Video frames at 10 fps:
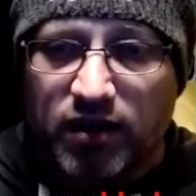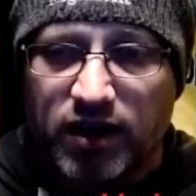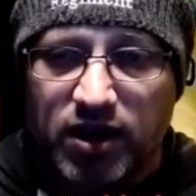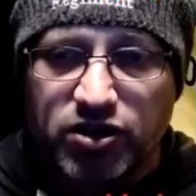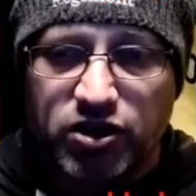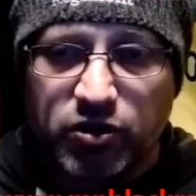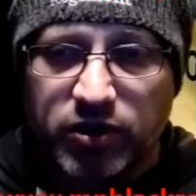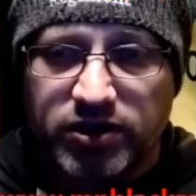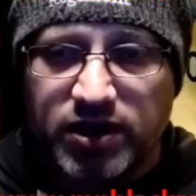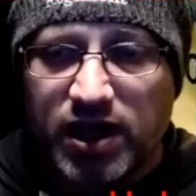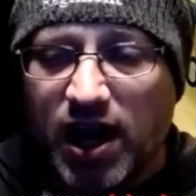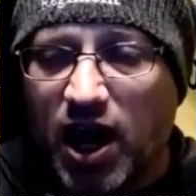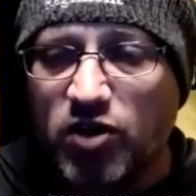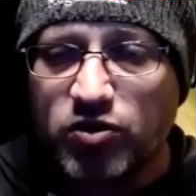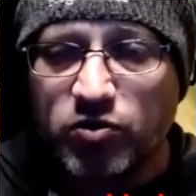The issue is,
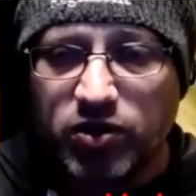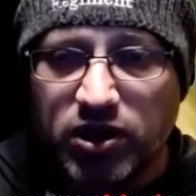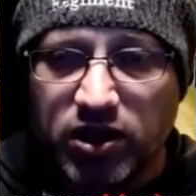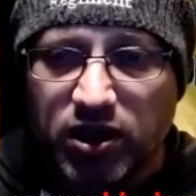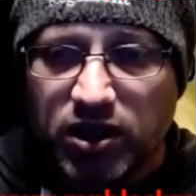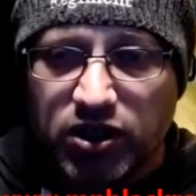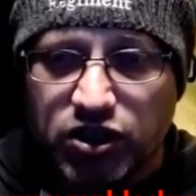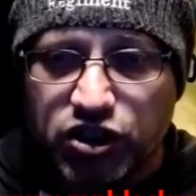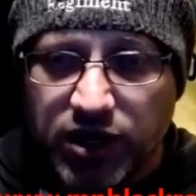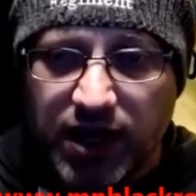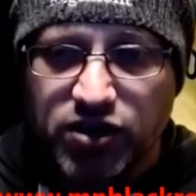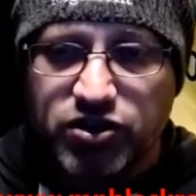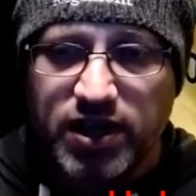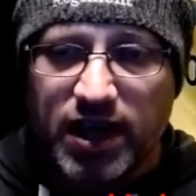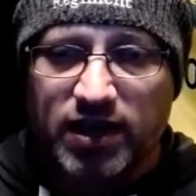how do we
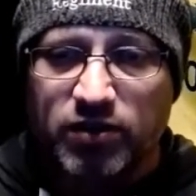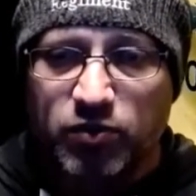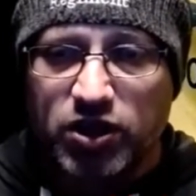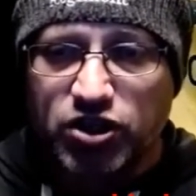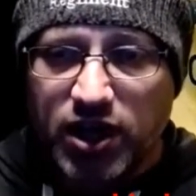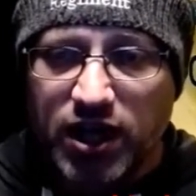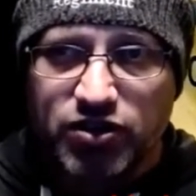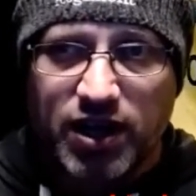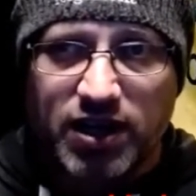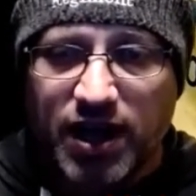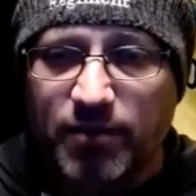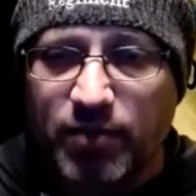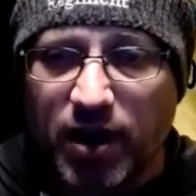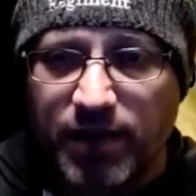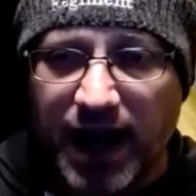change that? And we change that not
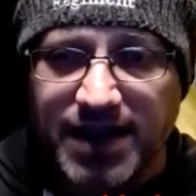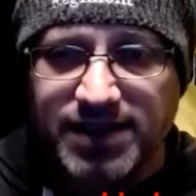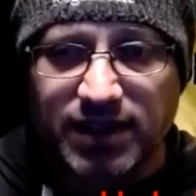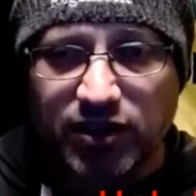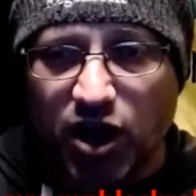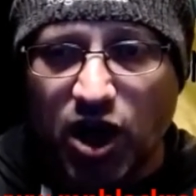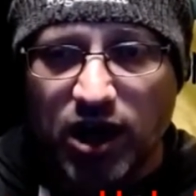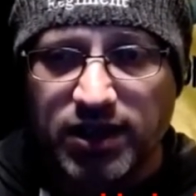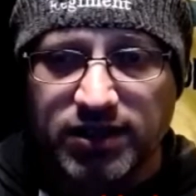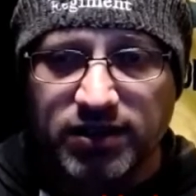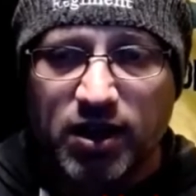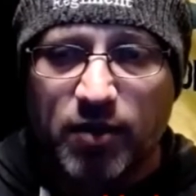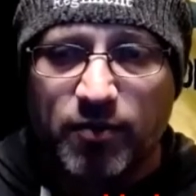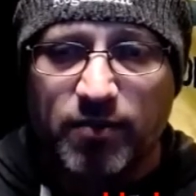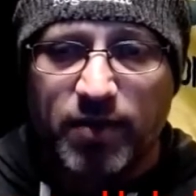by passing laws,
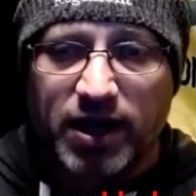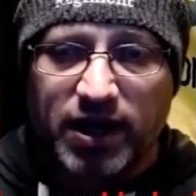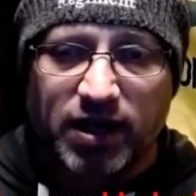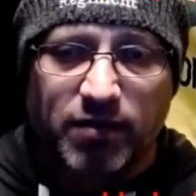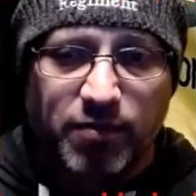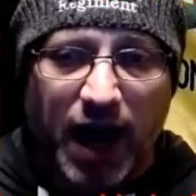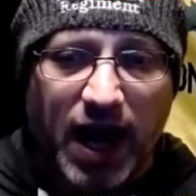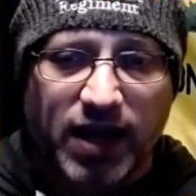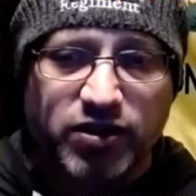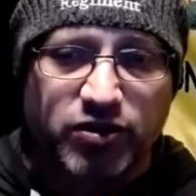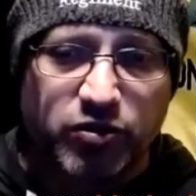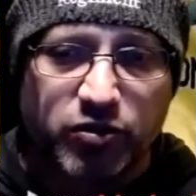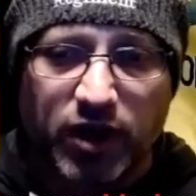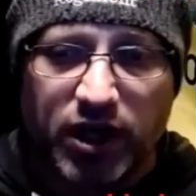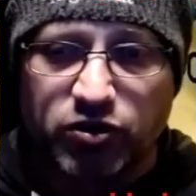but by getting back
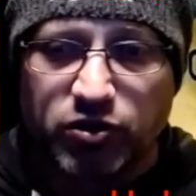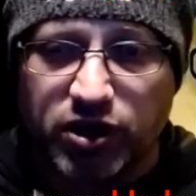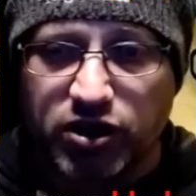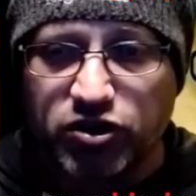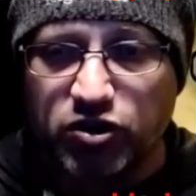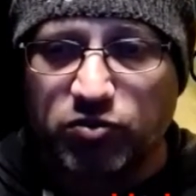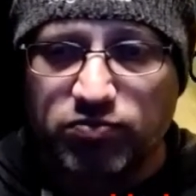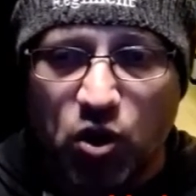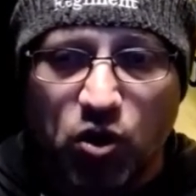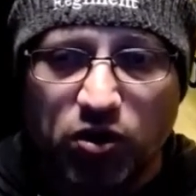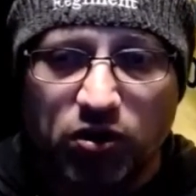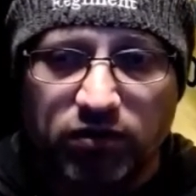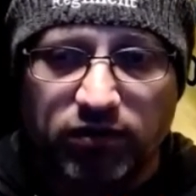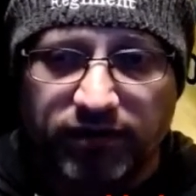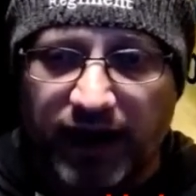to a traditional
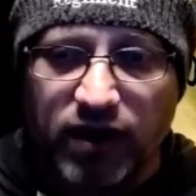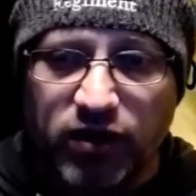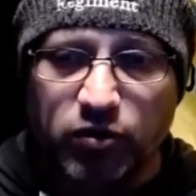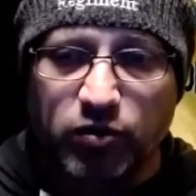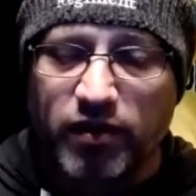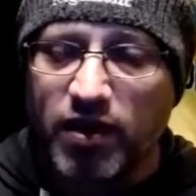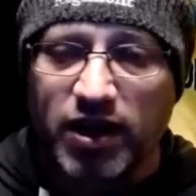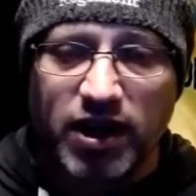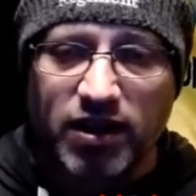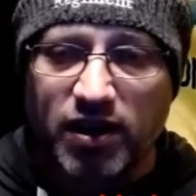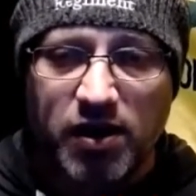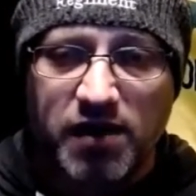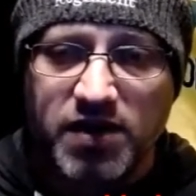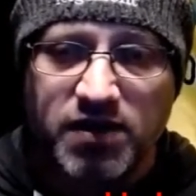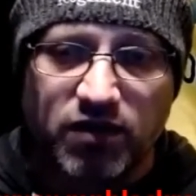moral value. And there again,
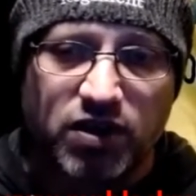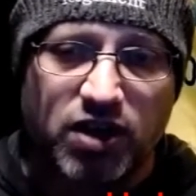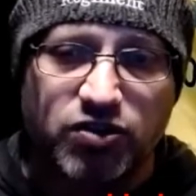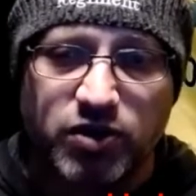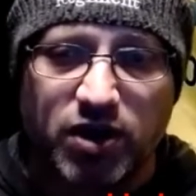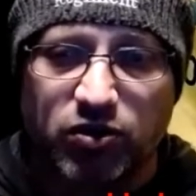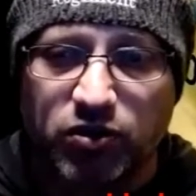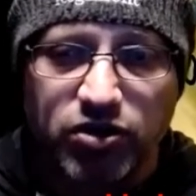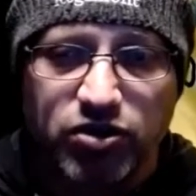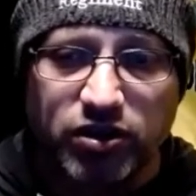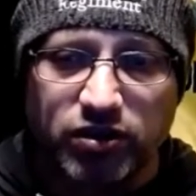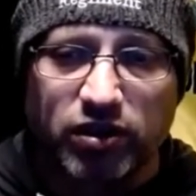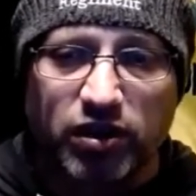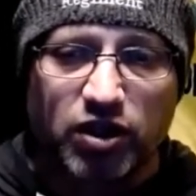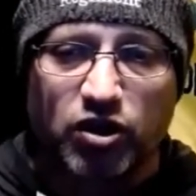even if you're not Judeo-Christian
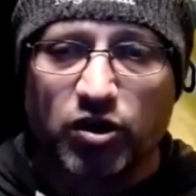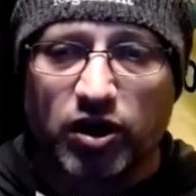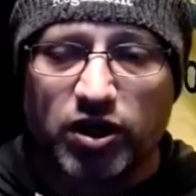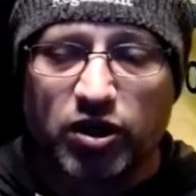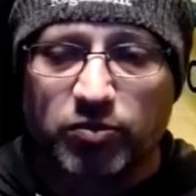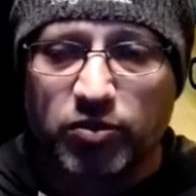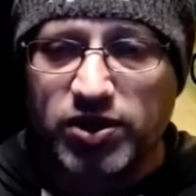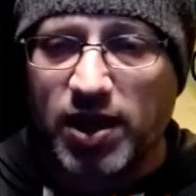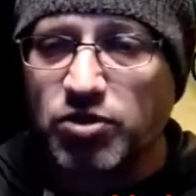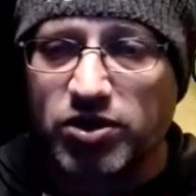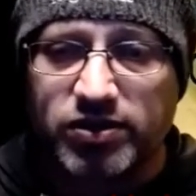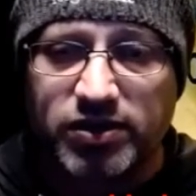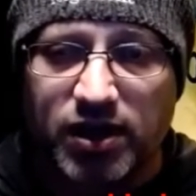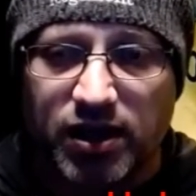in your perceptions,